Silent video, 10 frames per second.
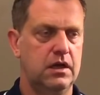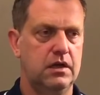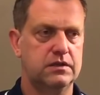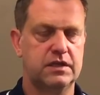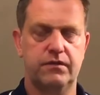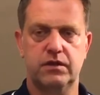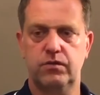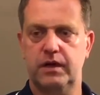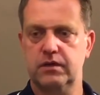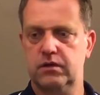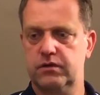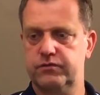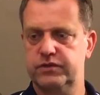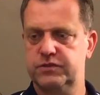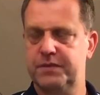is having quite a lot of
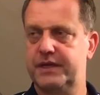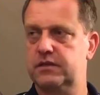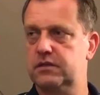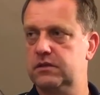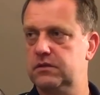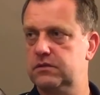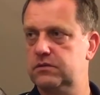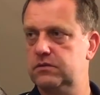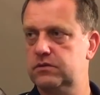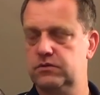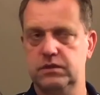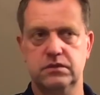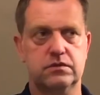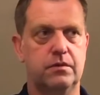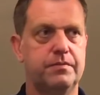respect to
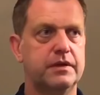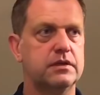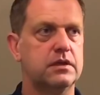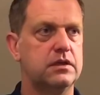his competitor,